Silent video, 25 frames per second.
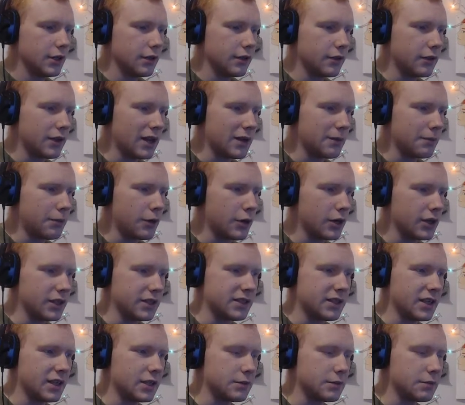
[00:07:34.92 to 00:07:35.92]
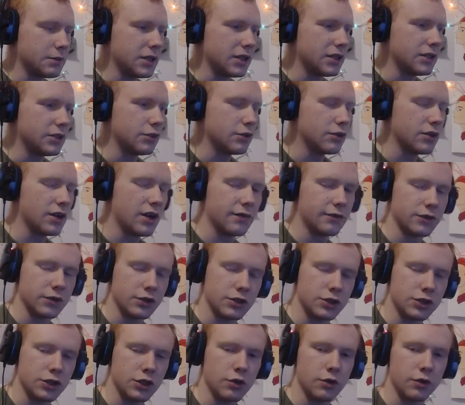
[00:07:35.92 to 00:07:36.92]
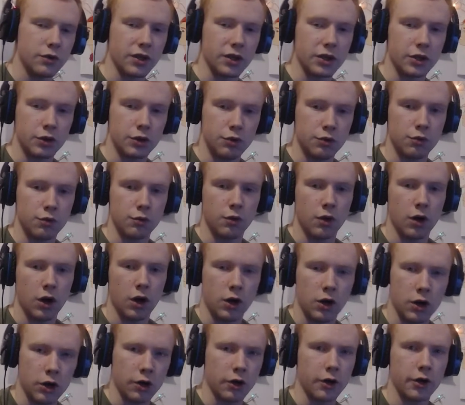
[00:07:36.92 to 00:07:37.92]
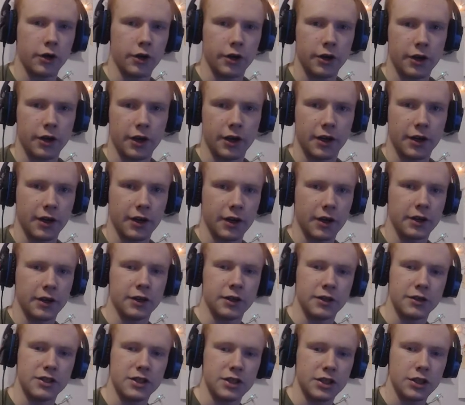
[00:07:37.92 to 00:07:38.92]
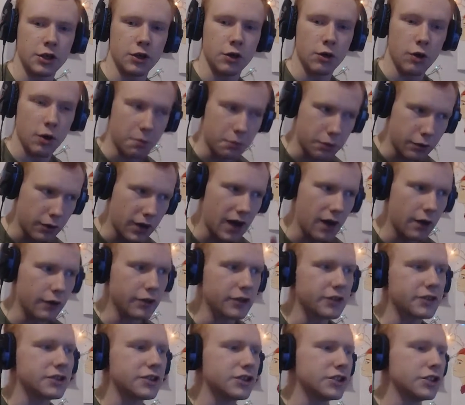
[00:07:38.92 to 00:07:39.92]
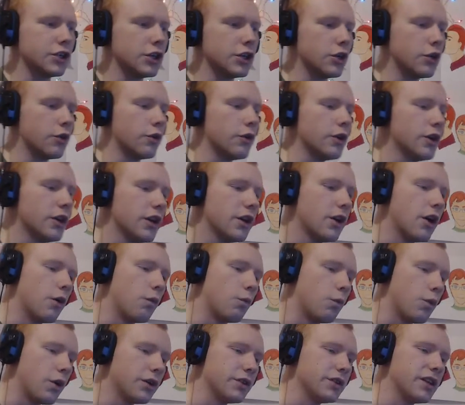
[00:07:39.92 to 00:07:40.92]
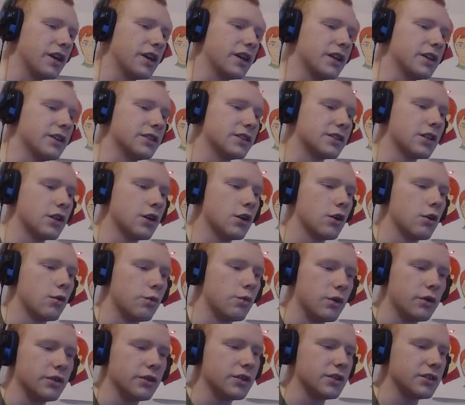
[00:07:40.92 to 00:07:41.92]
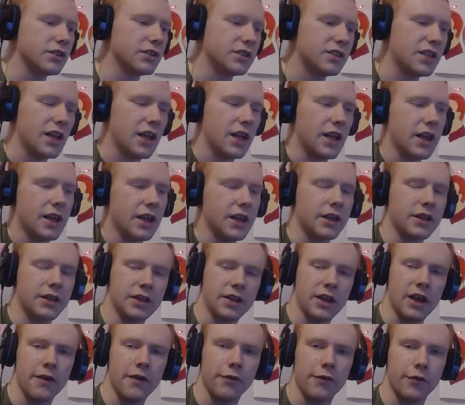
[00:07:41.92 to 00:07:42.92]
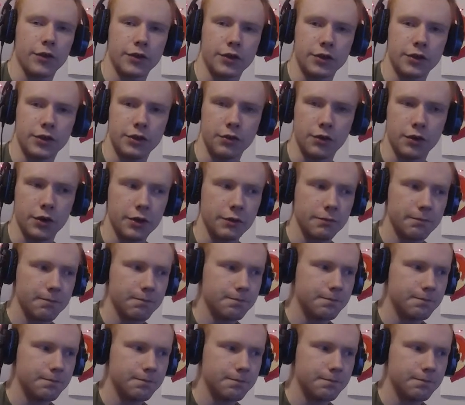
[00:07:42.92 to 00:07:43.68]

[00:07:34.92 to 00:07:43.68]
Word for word: That part says means you have to show that you are an NCO, a proud NCO, one that is willing to take the effort to do it.